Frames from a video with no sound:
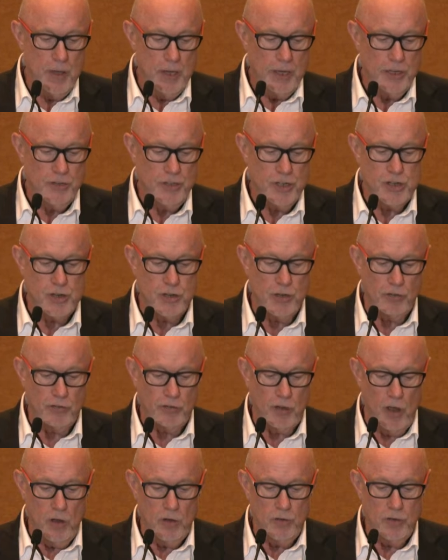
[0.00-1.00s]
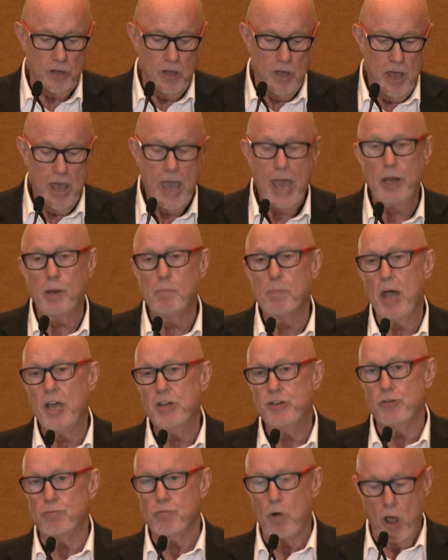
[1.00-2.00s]
Indigenous owned, and a
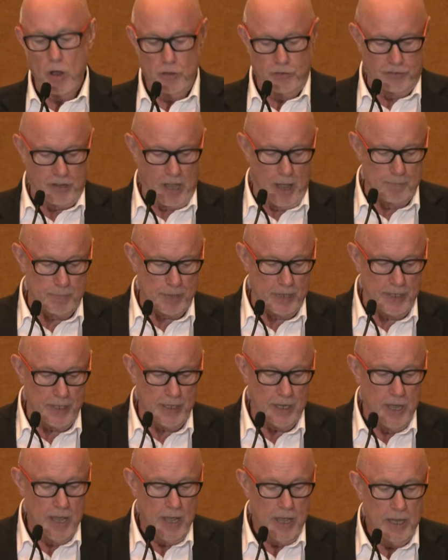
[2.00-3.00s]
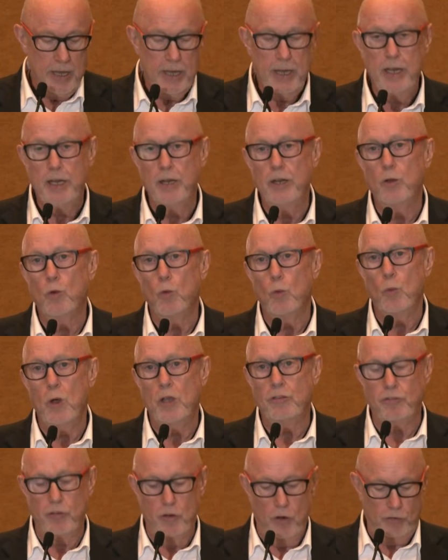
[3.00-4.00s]
major roads company in
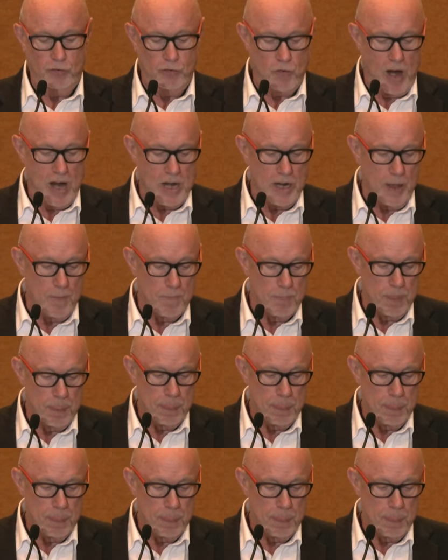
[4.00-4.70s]
Western Australia.